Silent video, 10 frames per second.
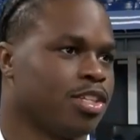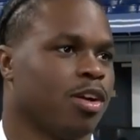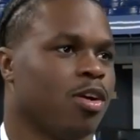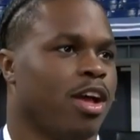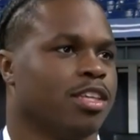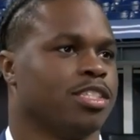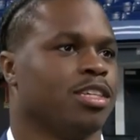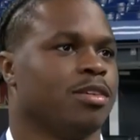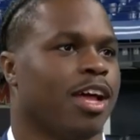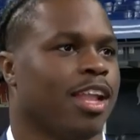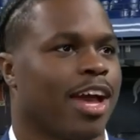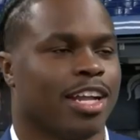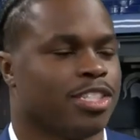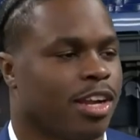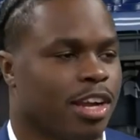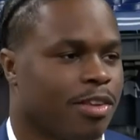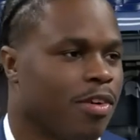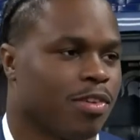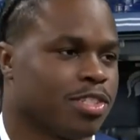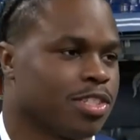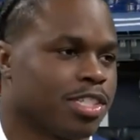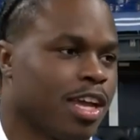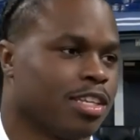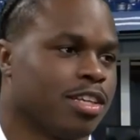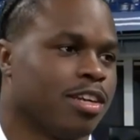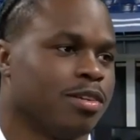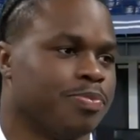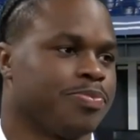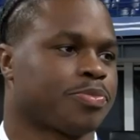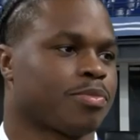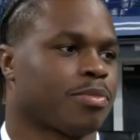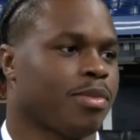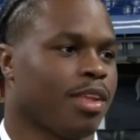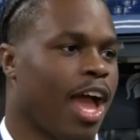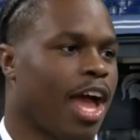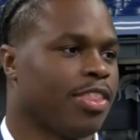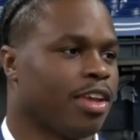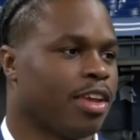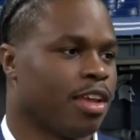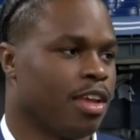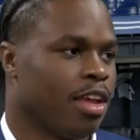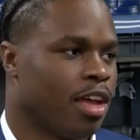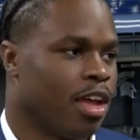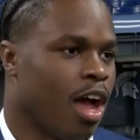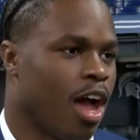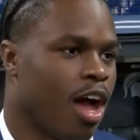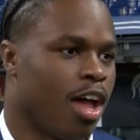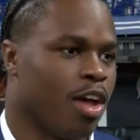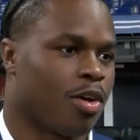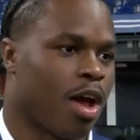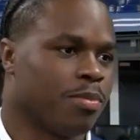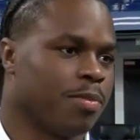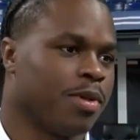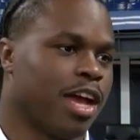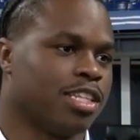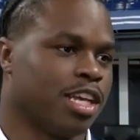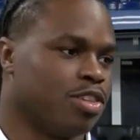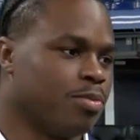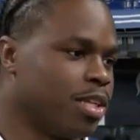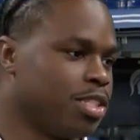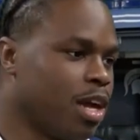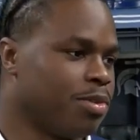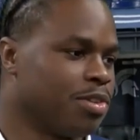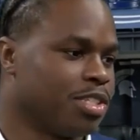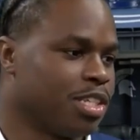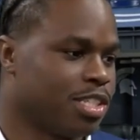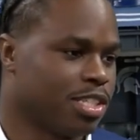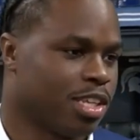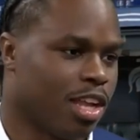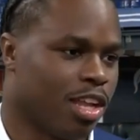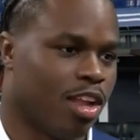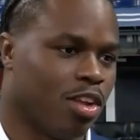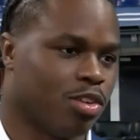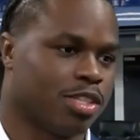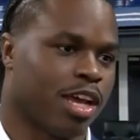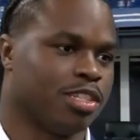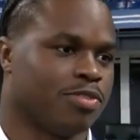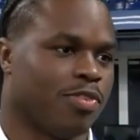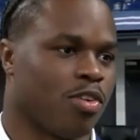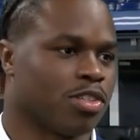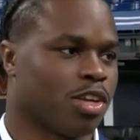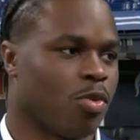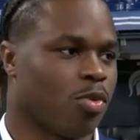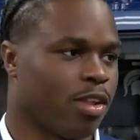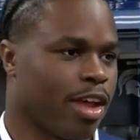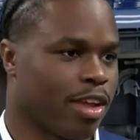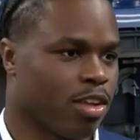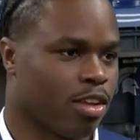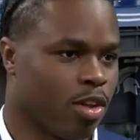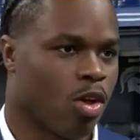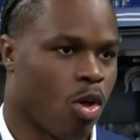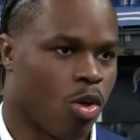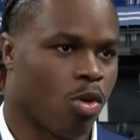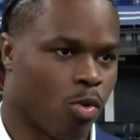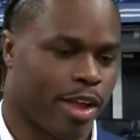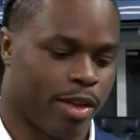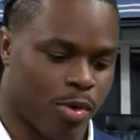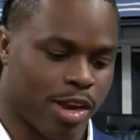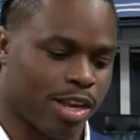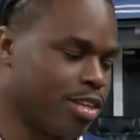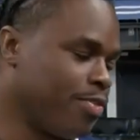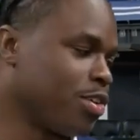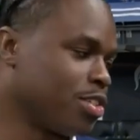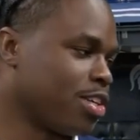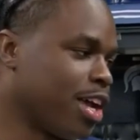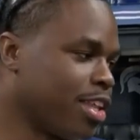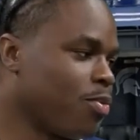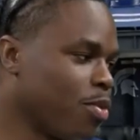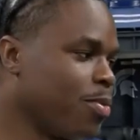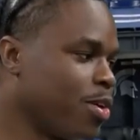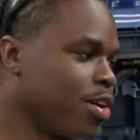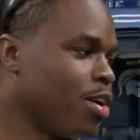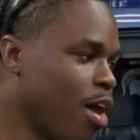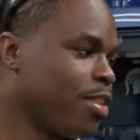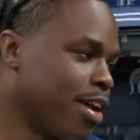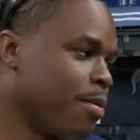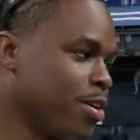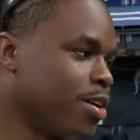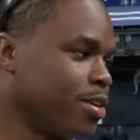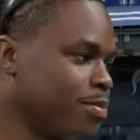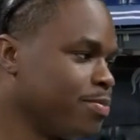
a team, I try not to focus on stats. I think it will come to me as I do my job during the season. As long as I just focus on what I need to focus on, I think I'll be good.